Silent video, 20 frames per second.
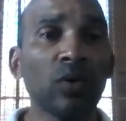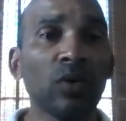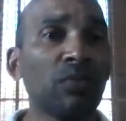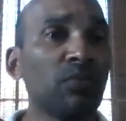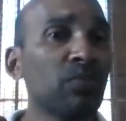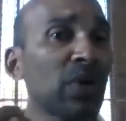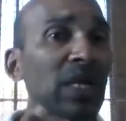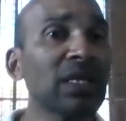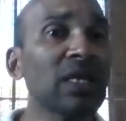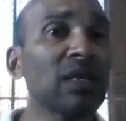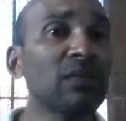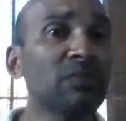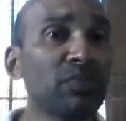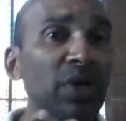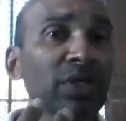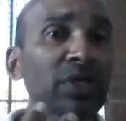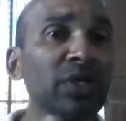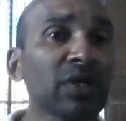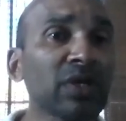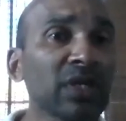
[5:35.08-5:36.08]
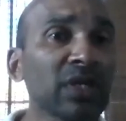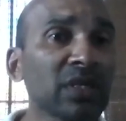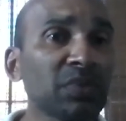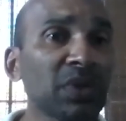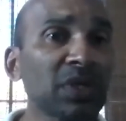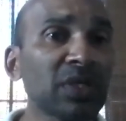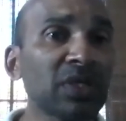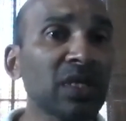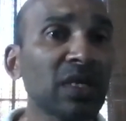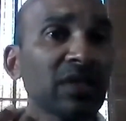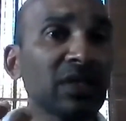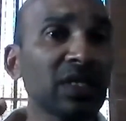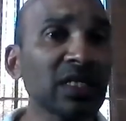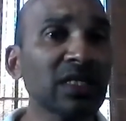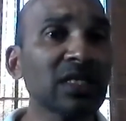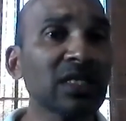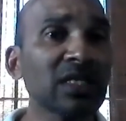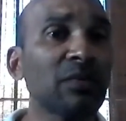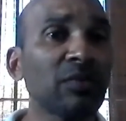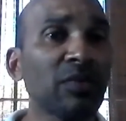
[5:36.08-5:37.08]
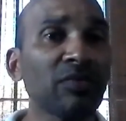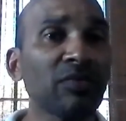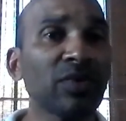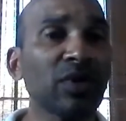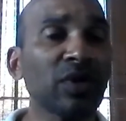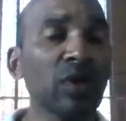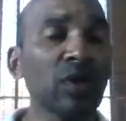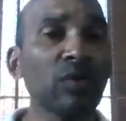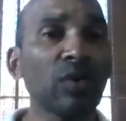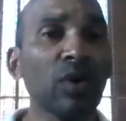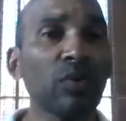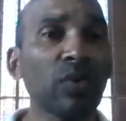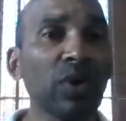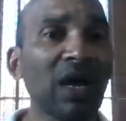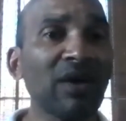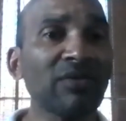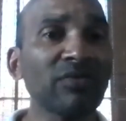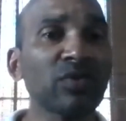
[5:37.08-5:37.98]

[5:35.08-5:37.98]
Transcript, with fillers: bread and butter, especially at this time of the year where we have to